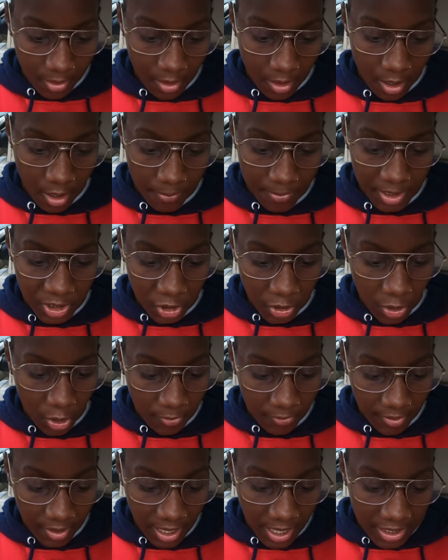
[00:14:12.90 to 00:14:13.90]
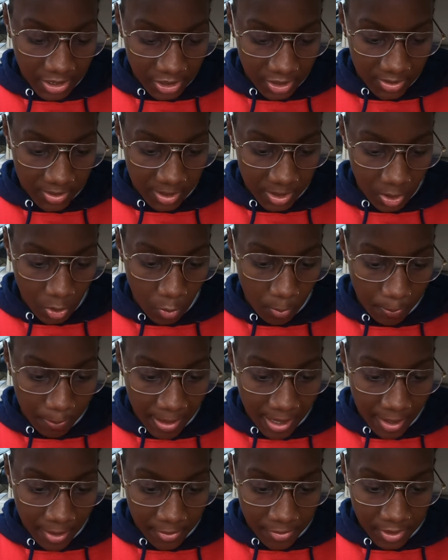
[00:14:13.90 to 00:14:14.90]
Um, there's your notifications, there's little
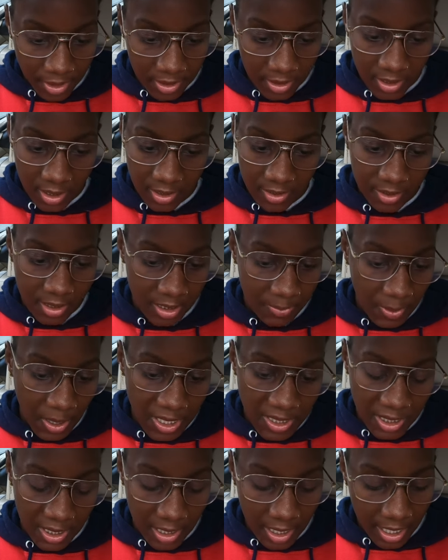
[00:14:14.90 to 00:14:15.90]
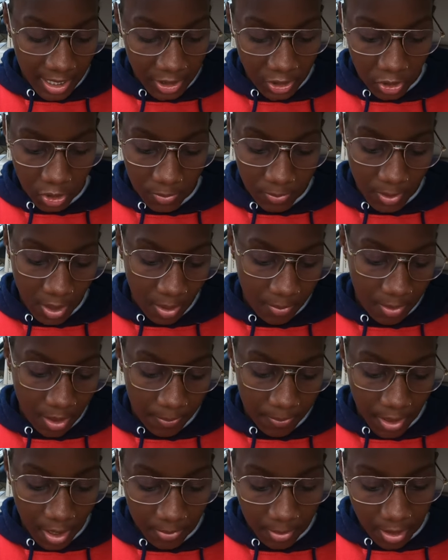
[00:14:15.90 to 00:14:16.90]
bells It says this person likes you, blah, blah,
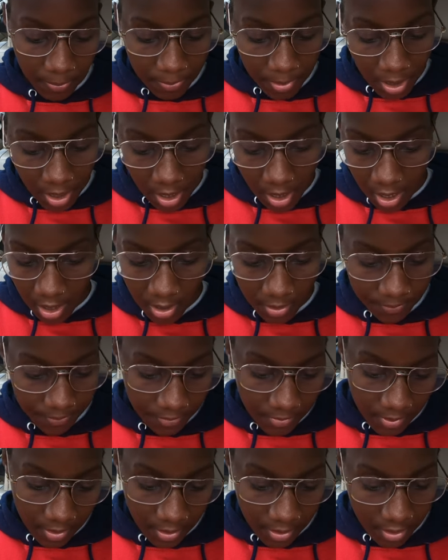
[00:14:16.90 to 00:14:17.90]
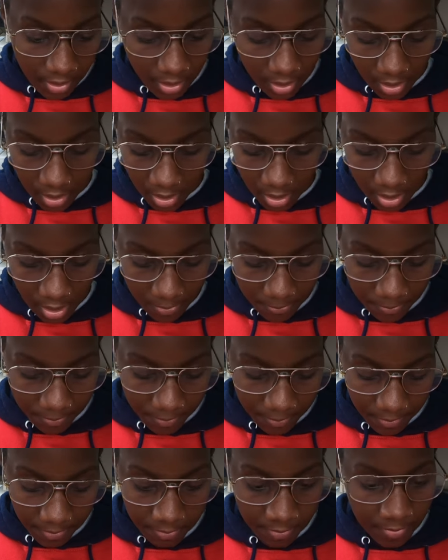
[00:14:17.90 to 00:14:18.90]
blah, blah, blah.
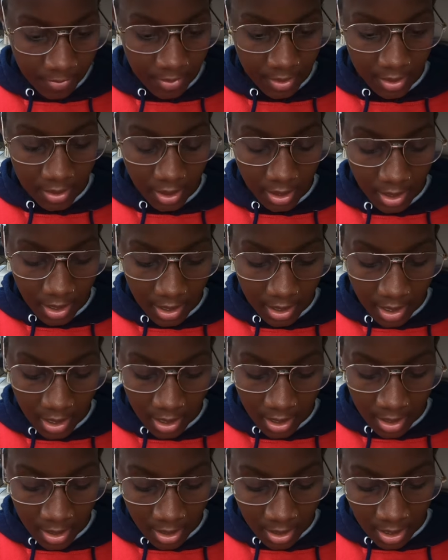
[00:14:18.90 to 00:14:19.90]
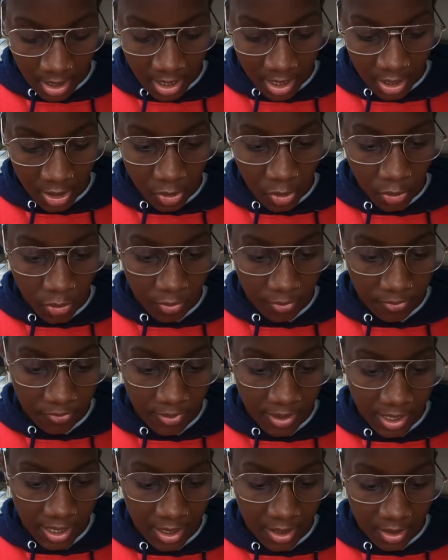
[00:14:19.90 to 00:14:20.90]
Um, and then here you got your
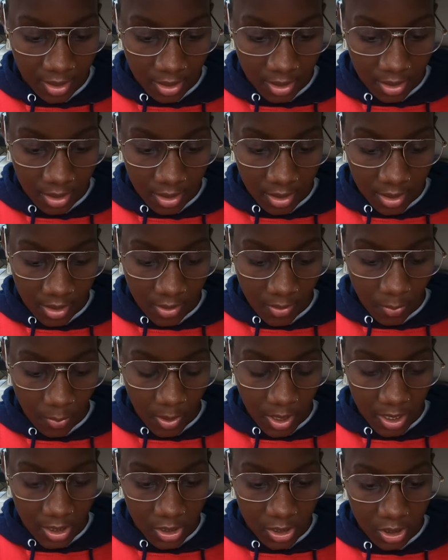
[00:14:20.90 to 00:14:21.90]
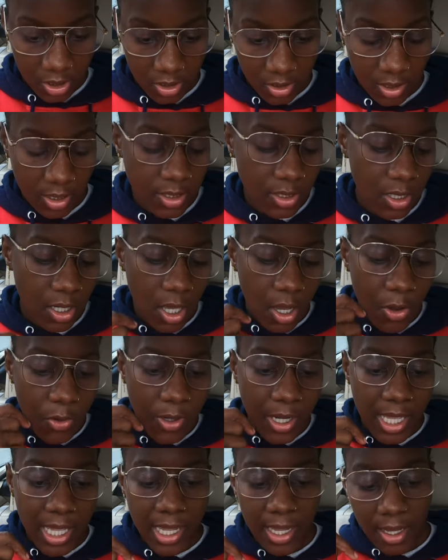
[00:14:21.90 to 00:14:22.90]
feed, which is
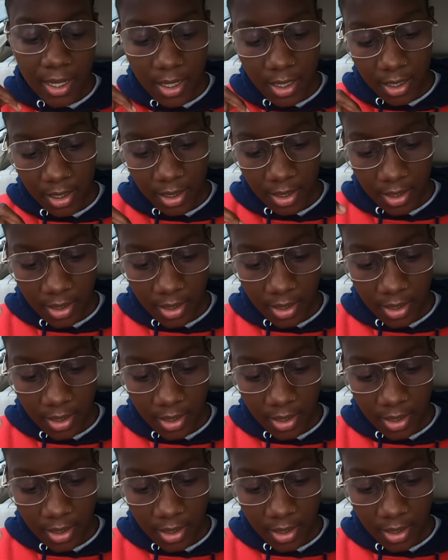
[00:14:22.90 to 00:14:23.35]
loading.